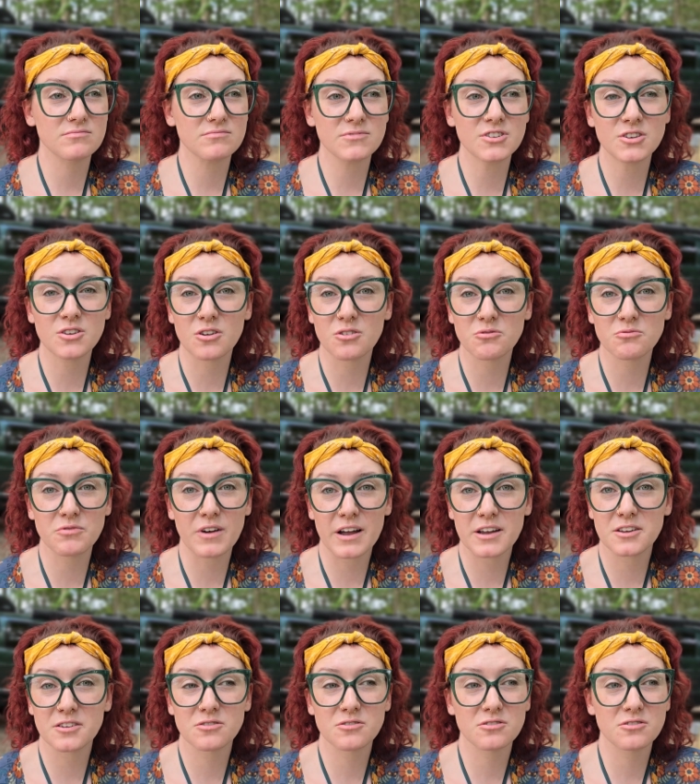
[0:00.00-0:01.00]

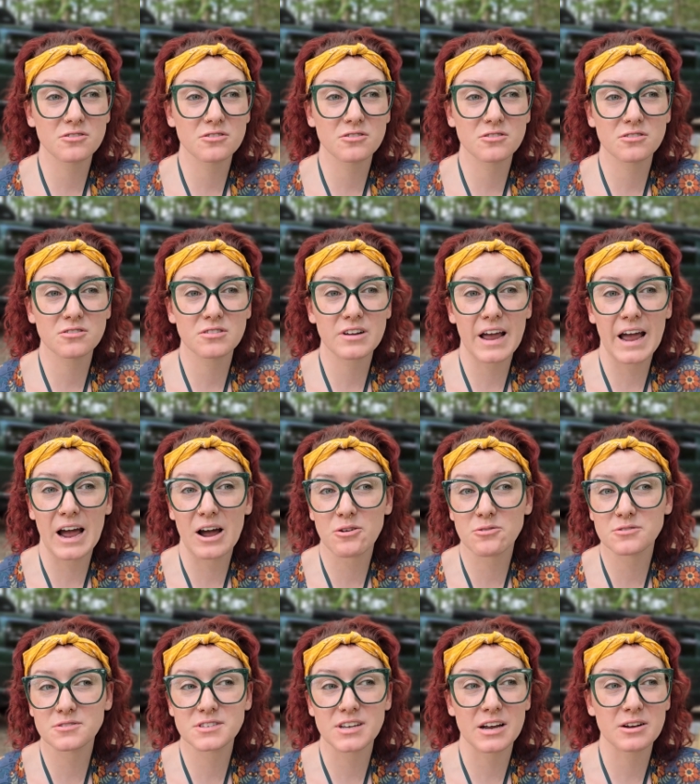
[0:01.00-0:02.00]
regular hours,